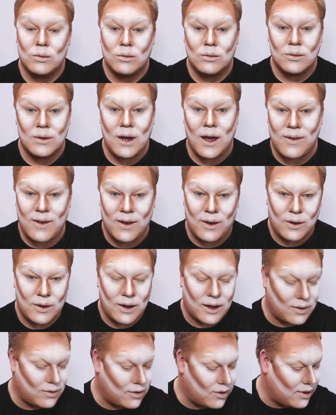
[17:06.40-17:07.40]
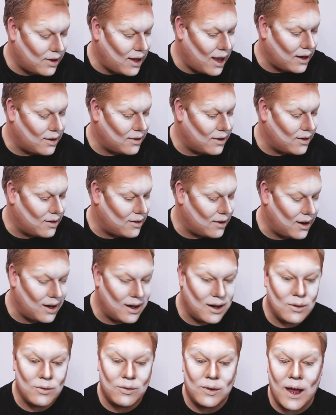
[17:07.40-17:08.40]
yes, I look like I've just landed
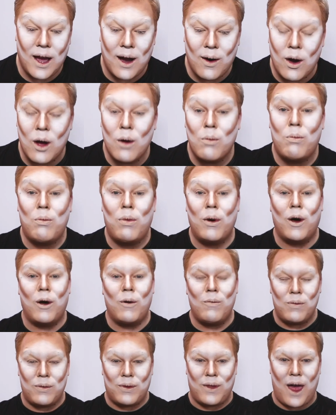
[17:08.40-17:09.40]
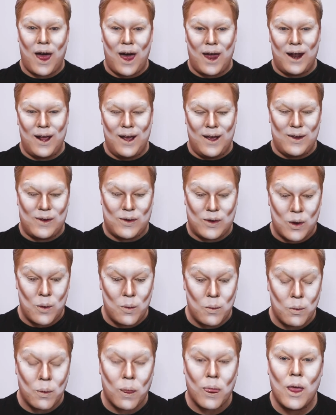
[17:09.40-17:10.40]
in flour, but that is
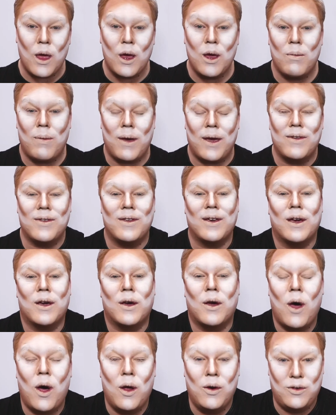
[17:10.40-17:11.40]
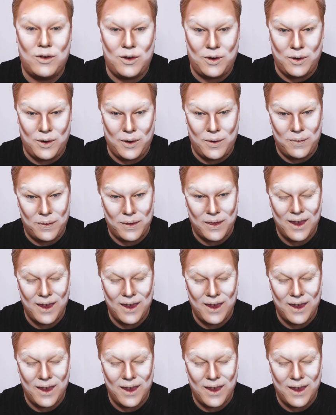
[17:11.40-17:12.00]
your basic contour.